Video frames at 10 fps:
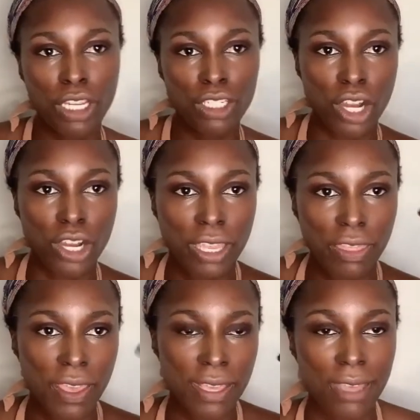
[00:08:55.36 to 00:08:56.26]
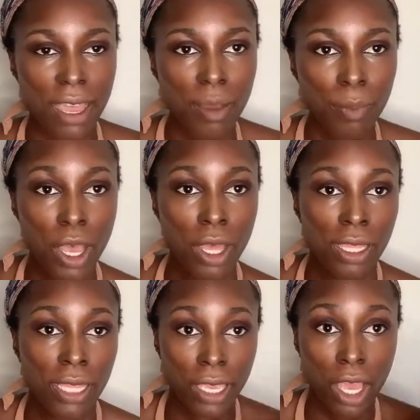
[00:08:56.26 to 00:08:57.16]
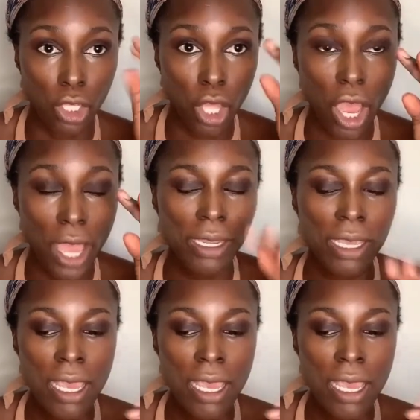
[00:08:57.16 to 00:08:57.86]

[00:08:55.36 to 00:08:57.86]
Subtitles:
to darken things up, like a lot,